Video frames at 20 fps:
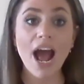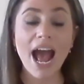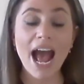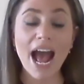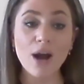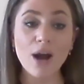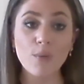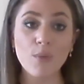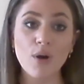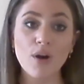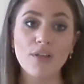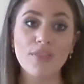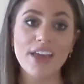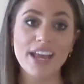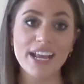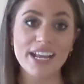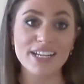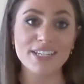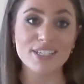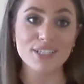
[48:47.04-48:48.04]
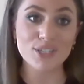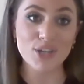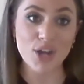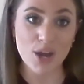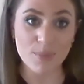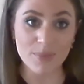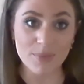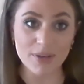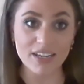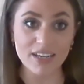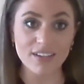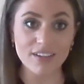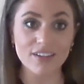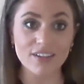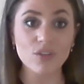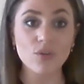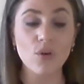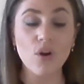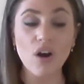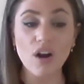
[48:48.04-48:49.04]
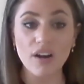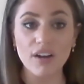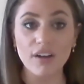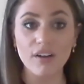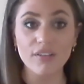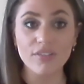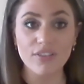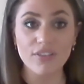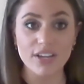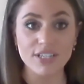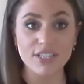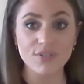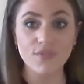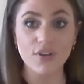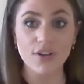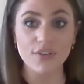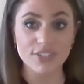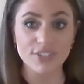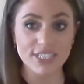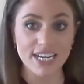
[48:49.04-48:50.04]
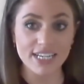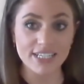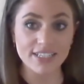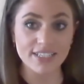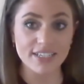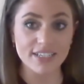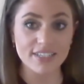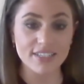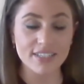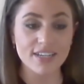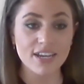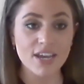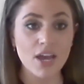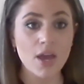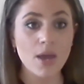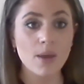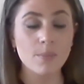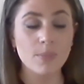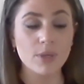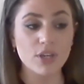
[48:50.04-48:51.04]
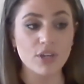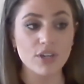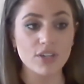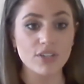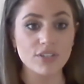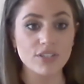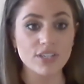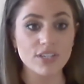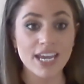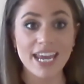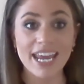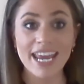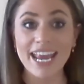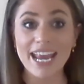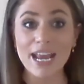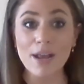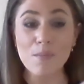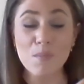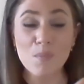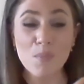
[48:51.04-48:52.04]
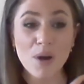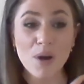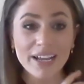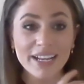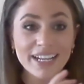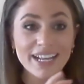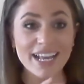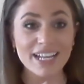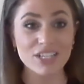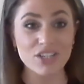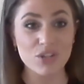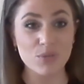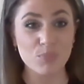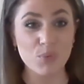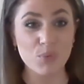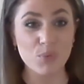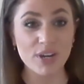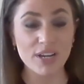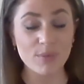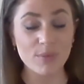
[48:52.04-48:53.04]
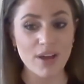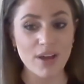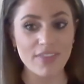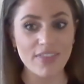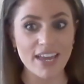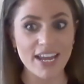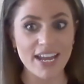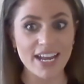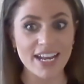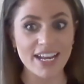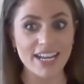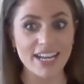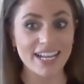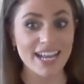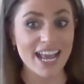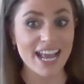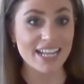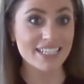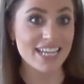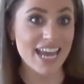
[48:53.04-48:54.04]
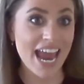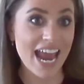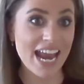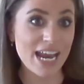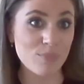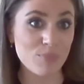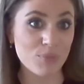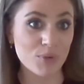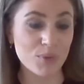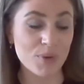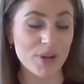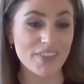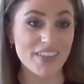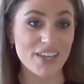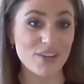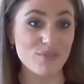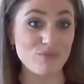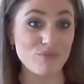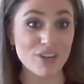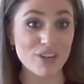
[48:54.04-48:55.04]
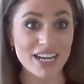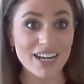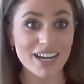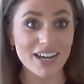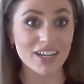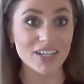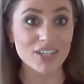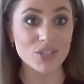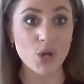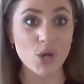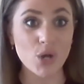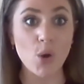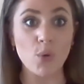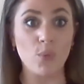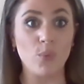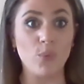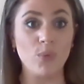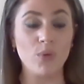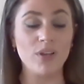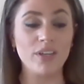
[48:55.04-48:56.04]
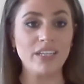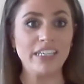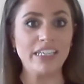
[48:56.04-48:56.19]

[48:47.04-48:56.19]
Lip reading: how are they determining your IR35 status? Because it might get to the point where they get to April and they realize, oh,